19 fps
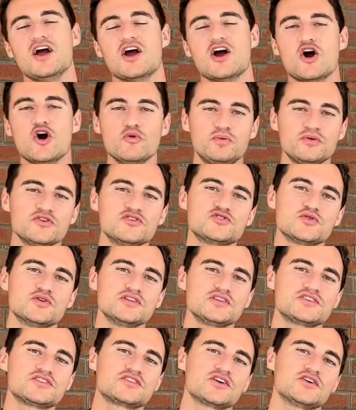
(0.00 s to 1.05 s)
Hope you enjoyed
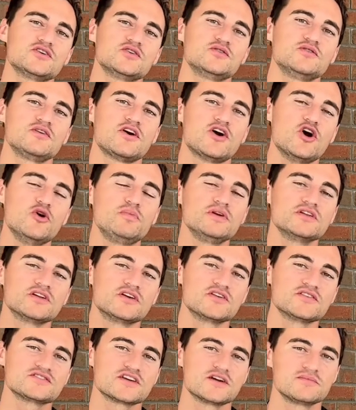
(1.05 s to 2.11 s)
the show. Hope you
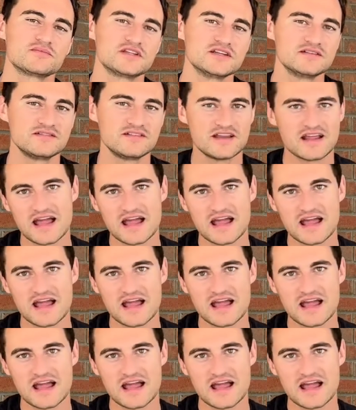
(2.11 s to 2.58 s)
learned something.